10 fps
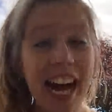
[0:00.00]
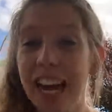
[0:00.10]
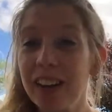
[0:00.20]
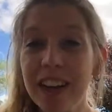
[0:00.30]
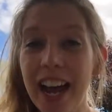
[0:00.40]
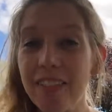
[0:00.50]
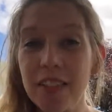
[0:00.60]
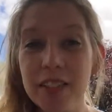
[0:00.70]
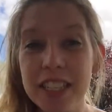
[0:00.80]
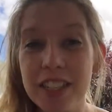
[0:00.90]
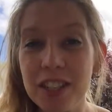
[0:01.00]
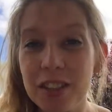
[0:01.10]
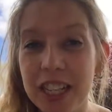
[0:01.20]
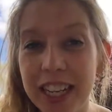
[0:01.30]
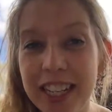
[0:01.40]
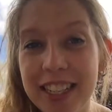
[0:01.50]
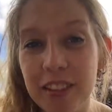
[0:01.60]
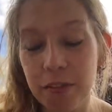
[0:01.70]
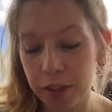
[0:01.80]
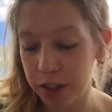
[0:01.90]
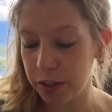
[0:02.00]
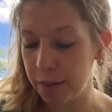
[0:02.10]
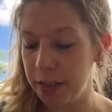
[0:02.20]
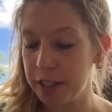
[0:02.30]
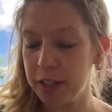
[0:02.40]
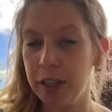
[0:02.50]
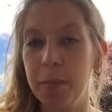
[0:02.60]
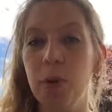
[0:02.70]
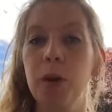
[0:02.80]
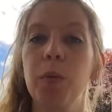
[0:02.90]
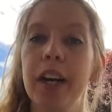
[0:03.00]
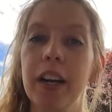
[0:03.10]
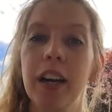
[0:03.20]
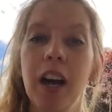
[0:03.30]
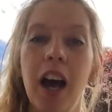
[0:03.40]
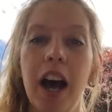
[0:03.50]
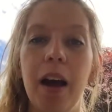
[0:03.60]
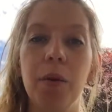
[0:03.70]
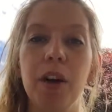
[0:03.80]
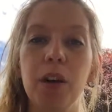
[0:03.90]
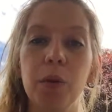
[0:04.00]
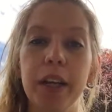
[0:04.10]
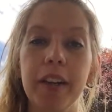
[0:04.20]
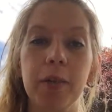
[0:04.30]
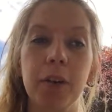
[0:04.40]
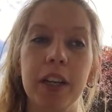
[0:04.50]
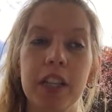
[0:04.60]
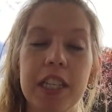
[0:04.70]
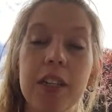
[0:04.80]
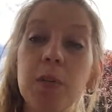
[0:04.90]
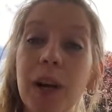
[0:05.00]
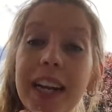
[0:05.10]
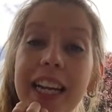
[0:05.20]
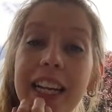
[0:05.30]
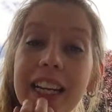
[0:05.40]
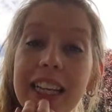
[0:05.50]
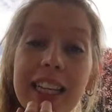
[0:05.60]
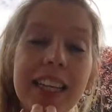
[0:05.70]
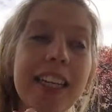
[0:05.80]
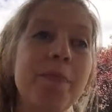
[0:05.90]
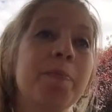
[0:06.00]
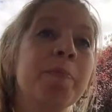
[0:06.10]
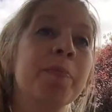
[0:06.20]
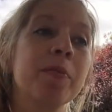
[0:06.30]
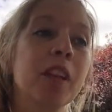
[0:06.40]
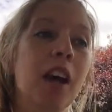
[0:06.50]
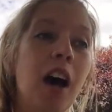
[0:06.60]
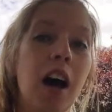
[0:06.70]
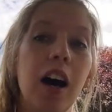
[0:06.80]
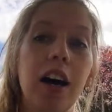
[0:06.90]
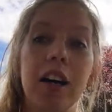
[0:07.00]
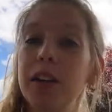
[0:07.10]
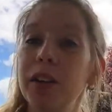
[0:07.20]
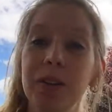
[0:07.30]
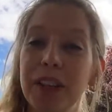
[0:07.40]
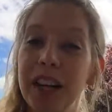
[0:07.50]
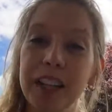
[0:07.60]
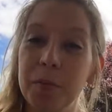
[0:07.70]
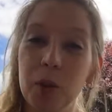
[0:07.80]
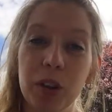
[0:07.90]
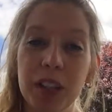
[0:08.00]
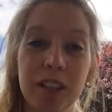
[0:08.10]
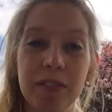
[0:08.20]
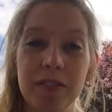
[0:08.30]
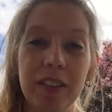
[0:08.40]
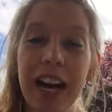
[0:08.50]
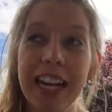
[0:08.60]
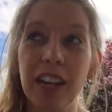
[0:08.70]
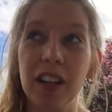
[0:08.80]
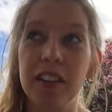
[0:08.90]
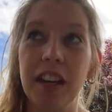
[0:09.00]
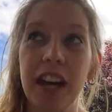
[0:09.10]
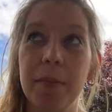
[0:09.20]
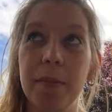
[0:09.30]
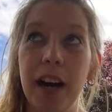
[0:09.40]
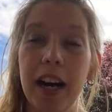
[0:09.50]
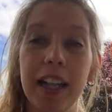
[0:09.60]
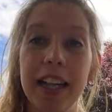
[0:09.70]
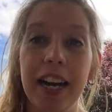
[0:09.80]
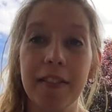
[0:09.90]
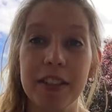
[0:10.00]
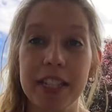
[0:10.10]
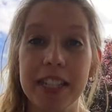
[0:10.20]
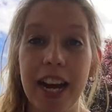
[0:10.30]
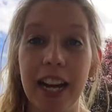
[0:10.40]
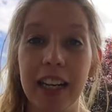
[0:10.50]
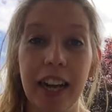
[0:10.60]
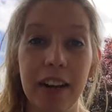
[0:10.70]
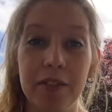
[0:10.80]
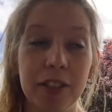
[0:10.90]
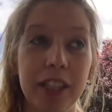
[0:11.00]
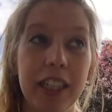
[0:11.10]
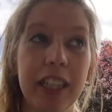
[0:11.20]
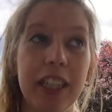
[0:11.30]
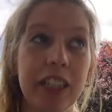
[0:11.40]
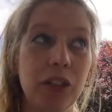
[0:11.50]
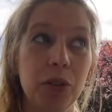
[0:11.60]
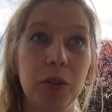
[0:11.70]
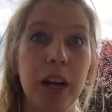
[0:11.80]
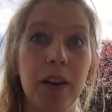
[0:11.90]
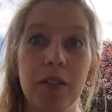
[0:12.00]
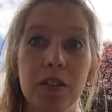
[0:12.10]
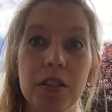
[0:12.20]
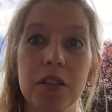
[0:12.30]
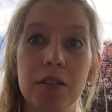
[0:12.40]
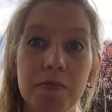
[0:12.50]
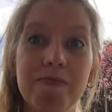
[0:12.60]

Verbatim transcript: I don't have those issues like I did first trimester anymore where I would go weeks where I just didn't want to eat anything. Uh, no, not anymore. I eat all the time. I like have to snack every two hours.